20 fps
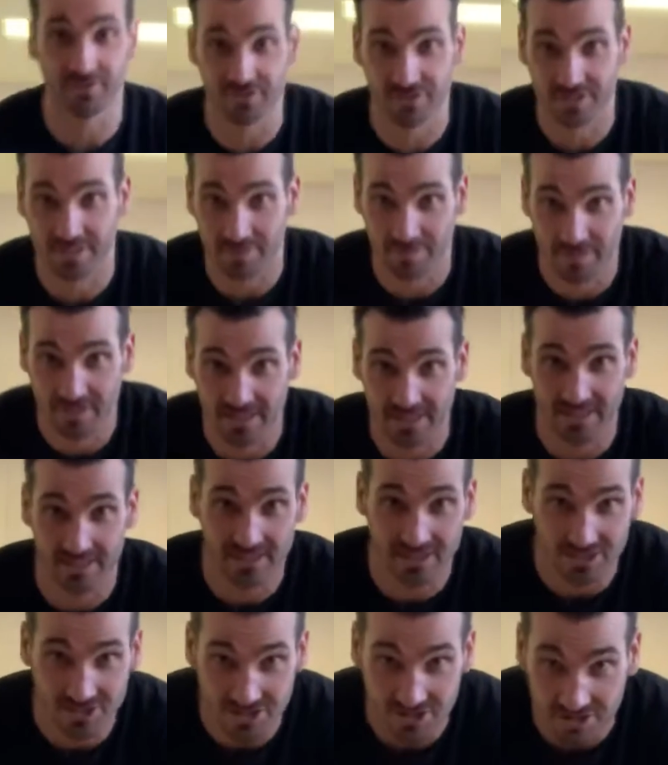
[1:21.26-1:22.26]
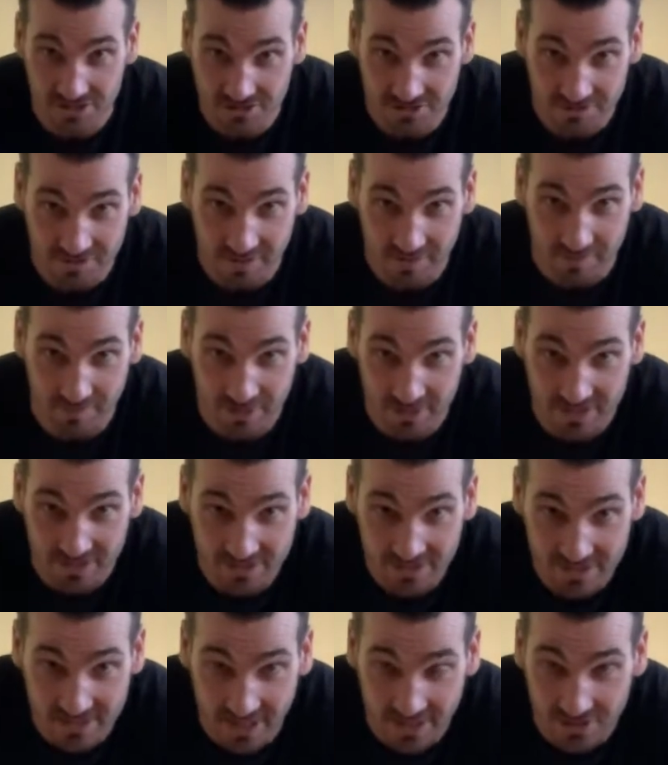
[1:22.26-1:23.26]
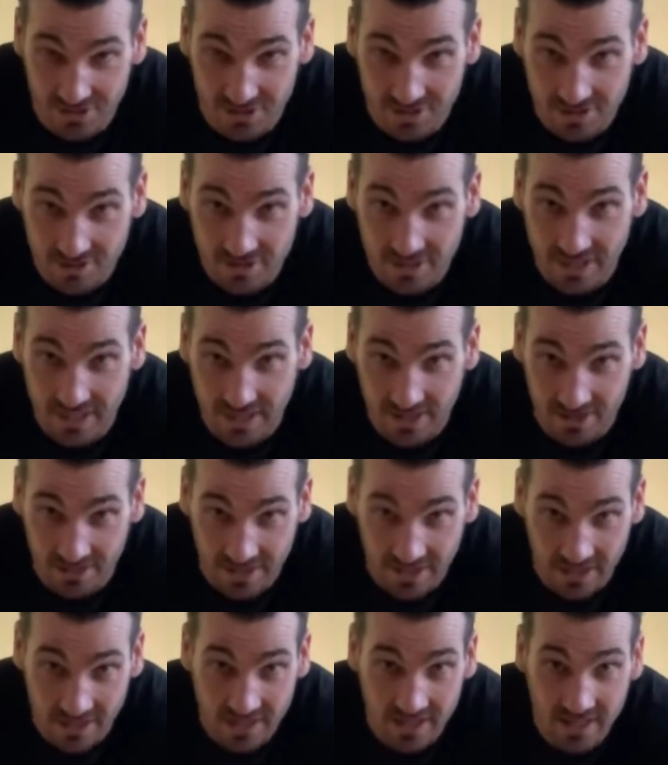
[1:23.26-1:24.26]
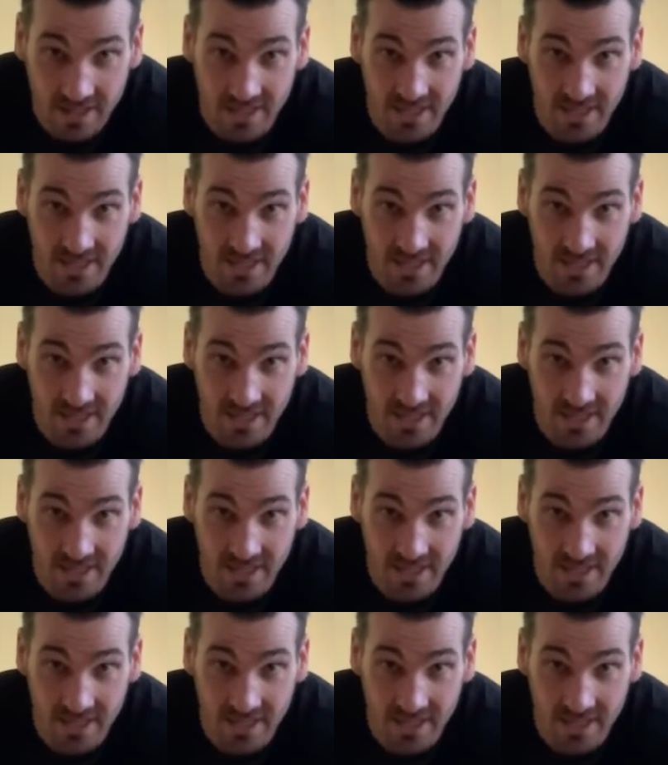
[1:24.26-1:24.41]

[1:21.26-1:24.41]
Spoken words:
for some of this since I'm in a tighter area.